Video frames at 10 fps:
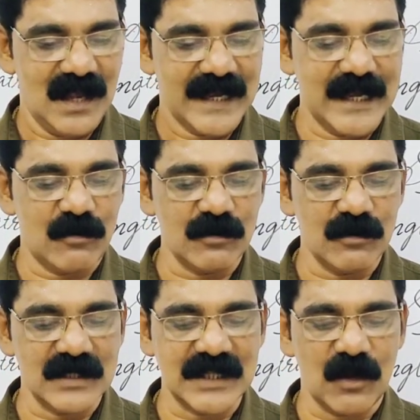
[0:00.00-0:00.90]
He could
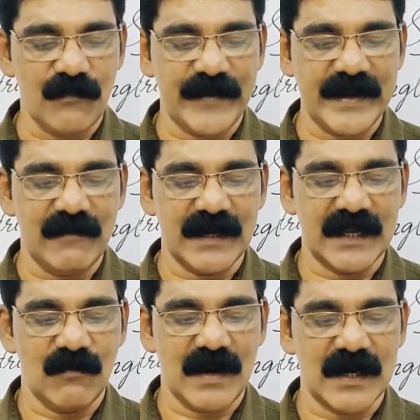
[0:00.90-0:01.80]
not think of anyone
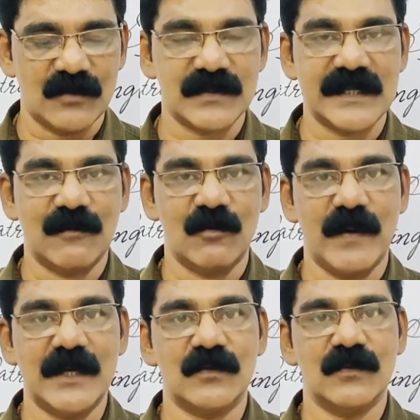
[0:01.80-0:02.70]
he wanted to say
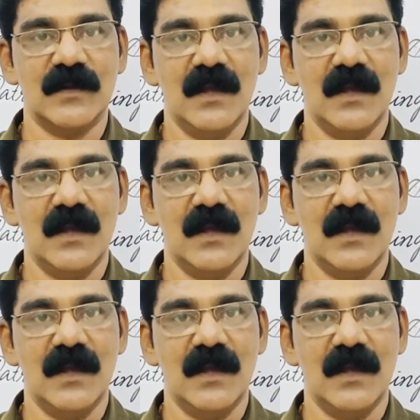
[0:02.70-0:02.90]
goodbye to.